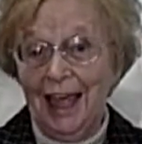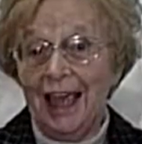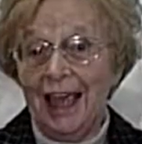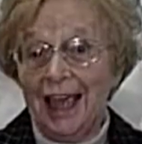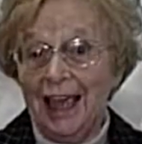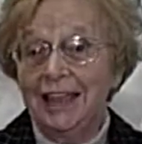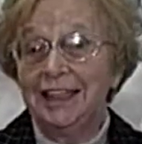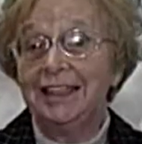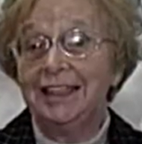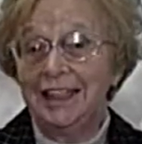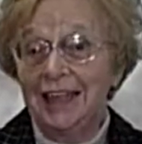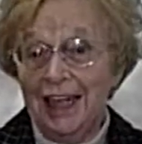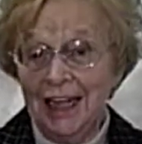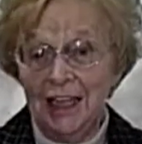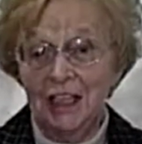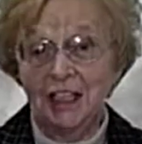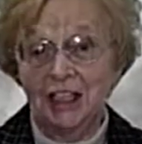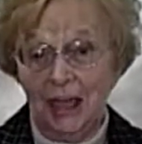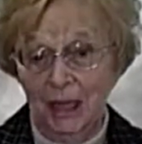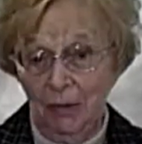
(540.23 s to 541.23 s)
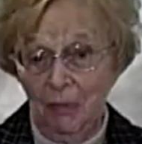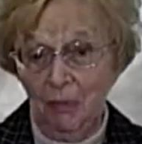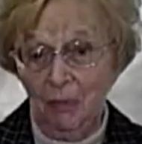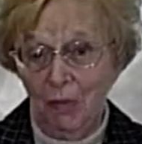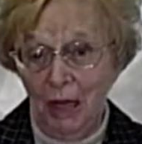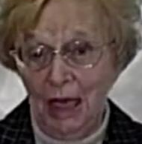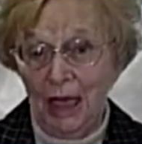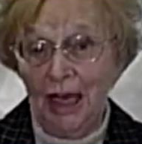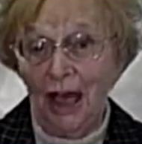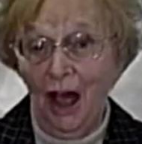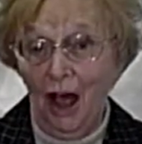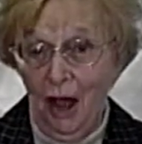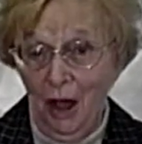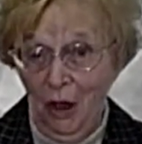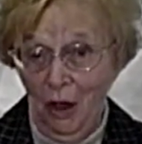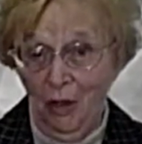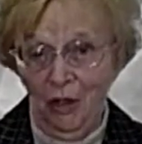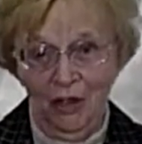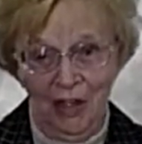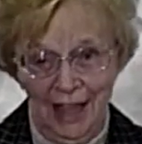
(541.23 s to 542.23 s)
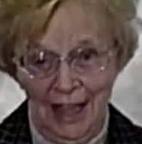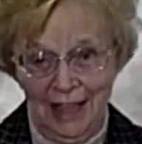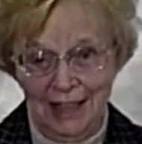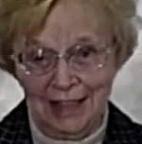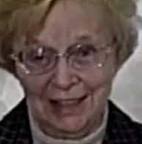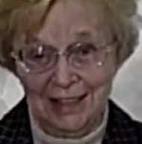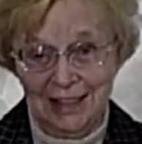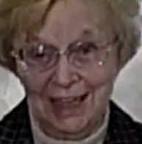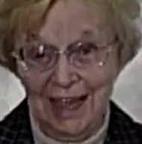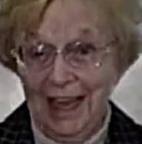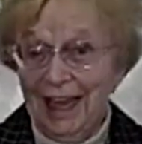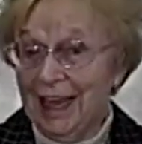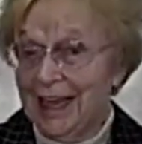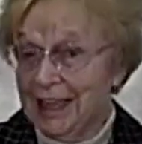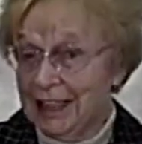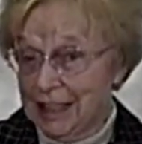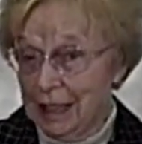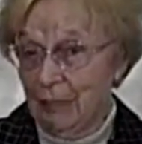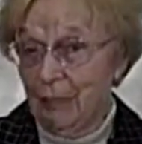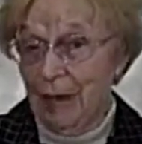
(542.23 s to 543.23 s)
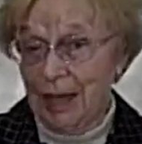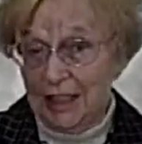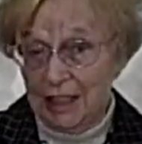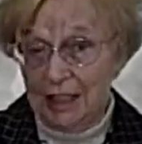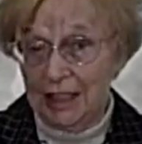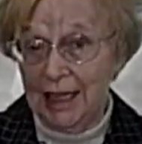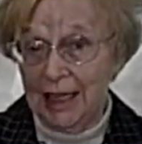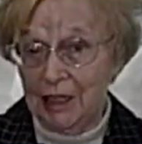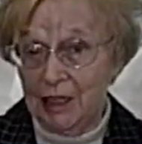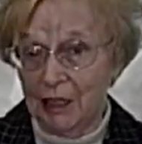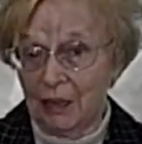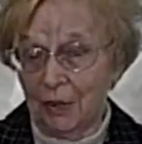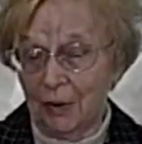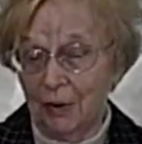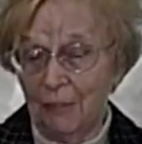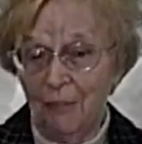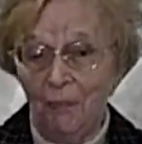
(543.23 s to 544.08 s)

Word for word: is teaching me all things. He's the best teacher.